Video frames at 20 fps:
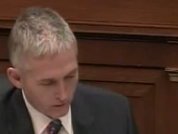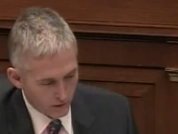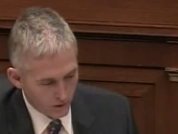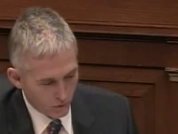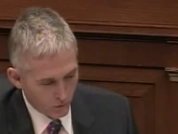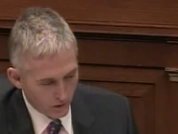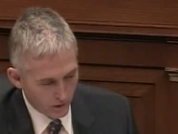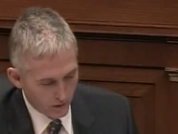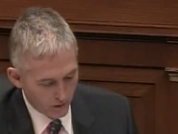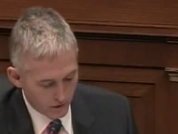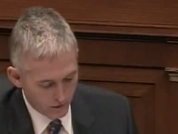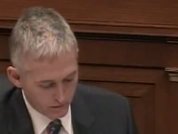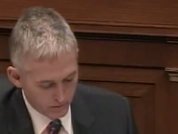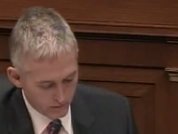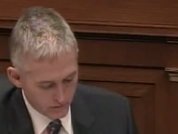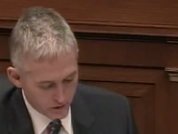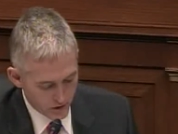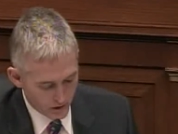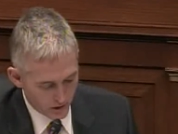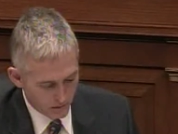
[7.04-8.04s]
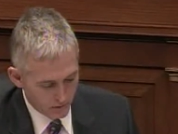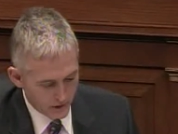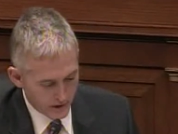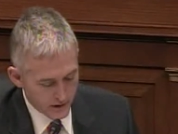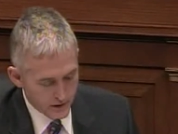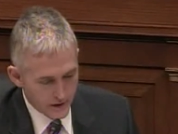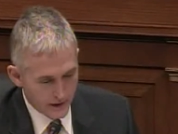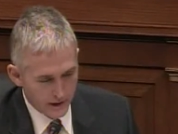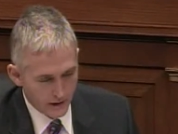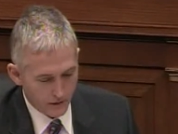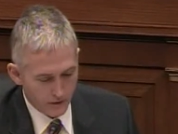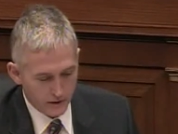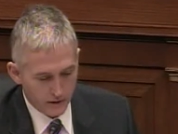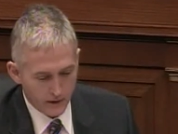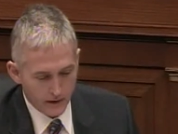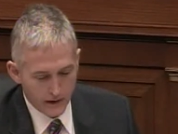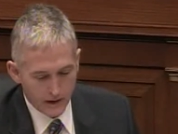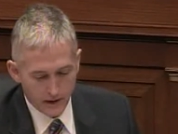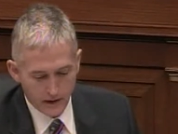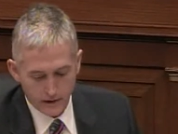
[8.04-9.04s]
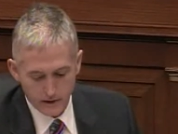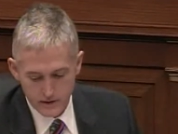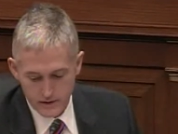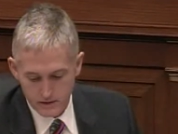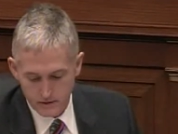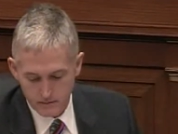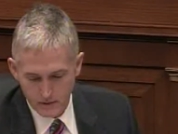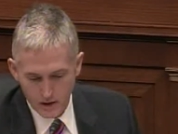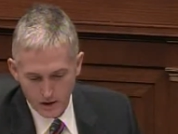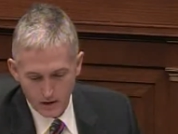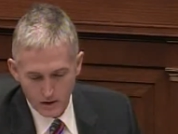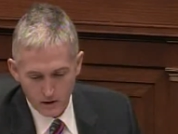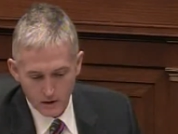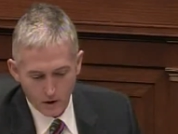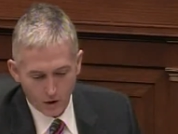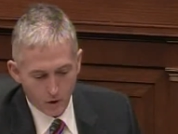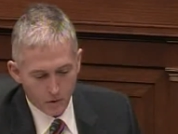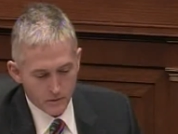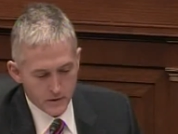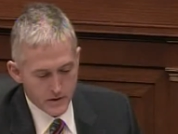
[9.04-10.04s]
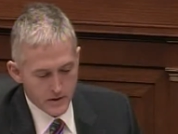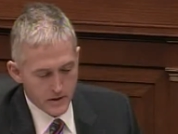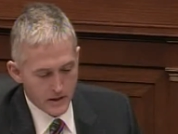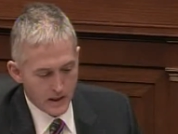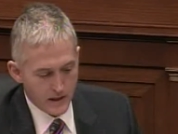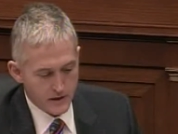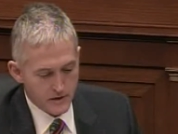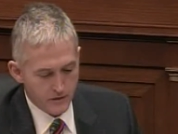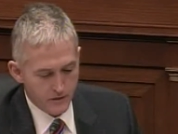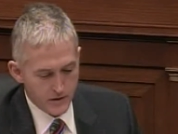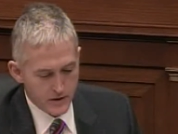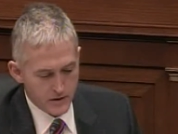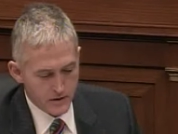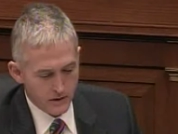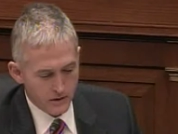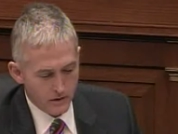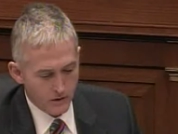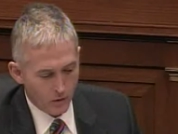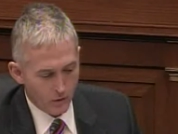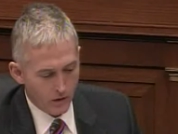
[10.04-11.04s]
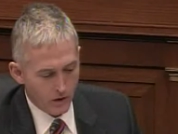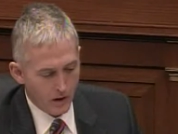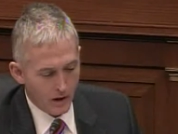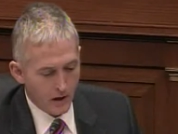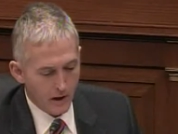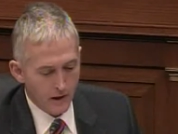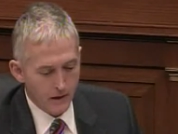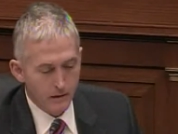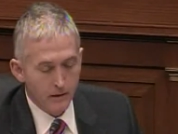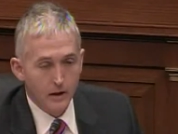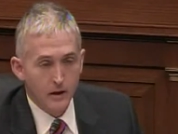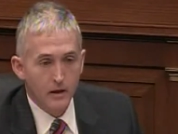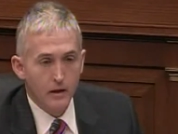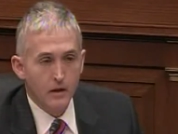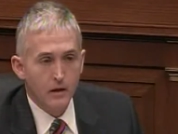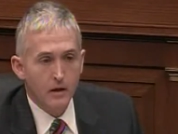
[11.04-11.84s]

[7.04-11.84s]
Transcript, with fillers: I don't know whether the gentleman is counting that as a Goldman Sachs visit or not.